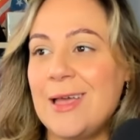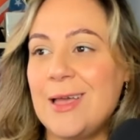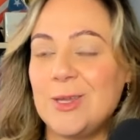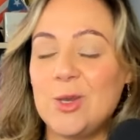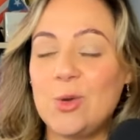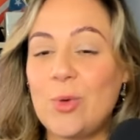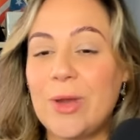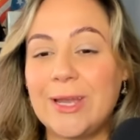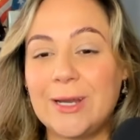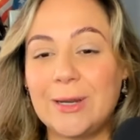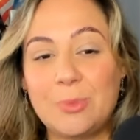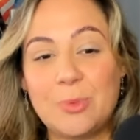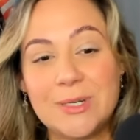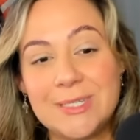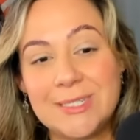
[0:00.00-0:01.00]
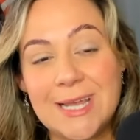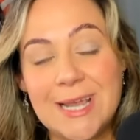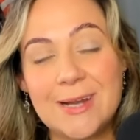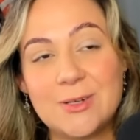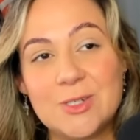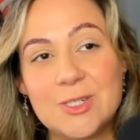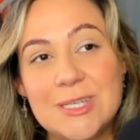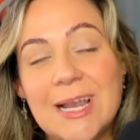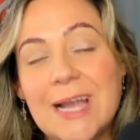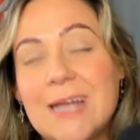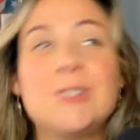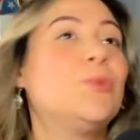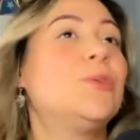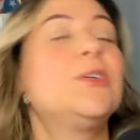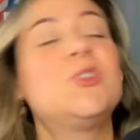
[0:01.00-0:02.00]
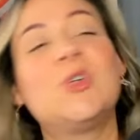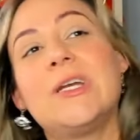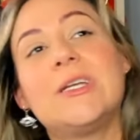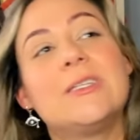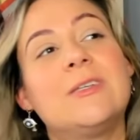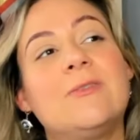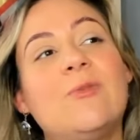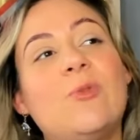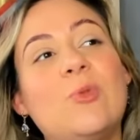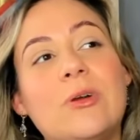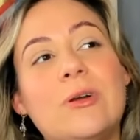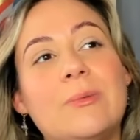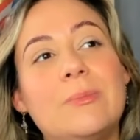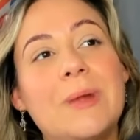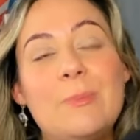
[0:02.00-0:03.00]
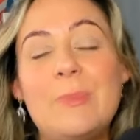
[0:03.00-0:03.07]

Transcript: you wake up one day and you're just like, I just want to transform